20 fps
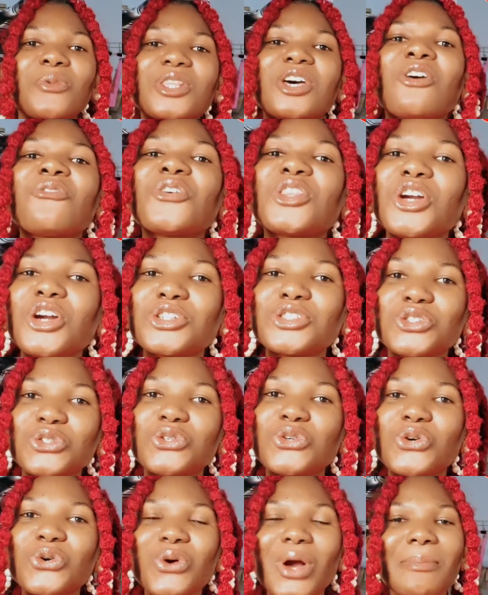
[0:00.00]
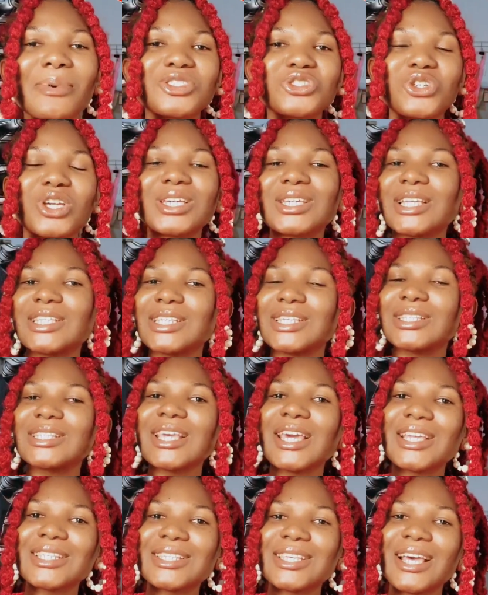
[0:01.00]
without further ado, grab a drink, get a
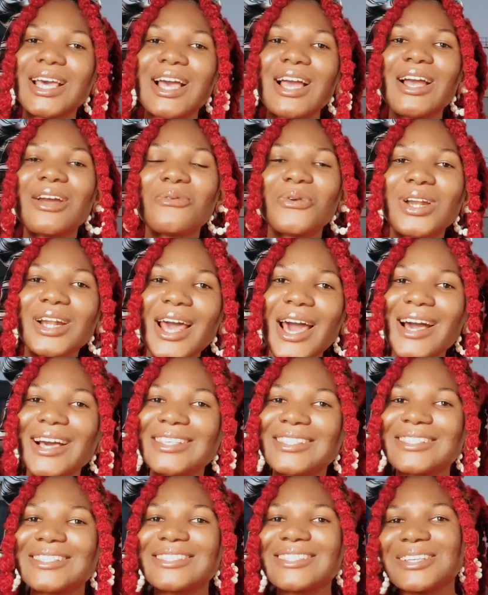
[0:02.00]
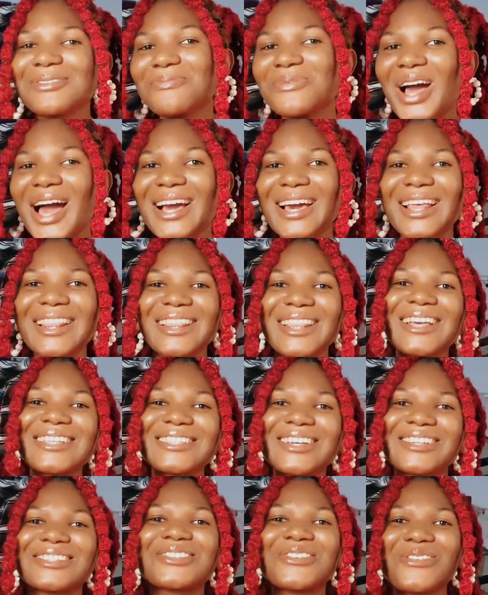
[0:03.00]
seat, relax, sit back and
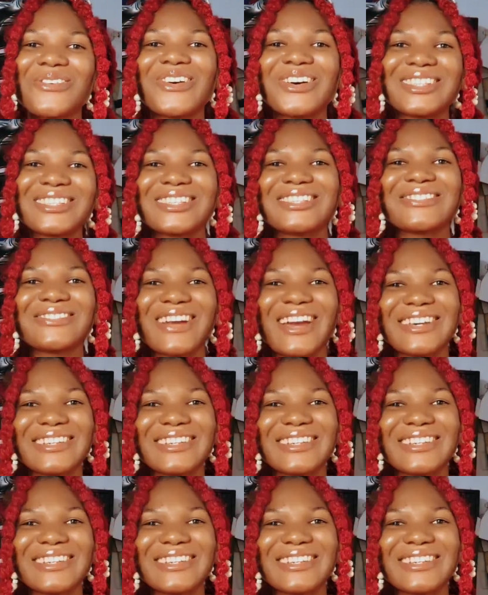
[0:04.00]
let us go on this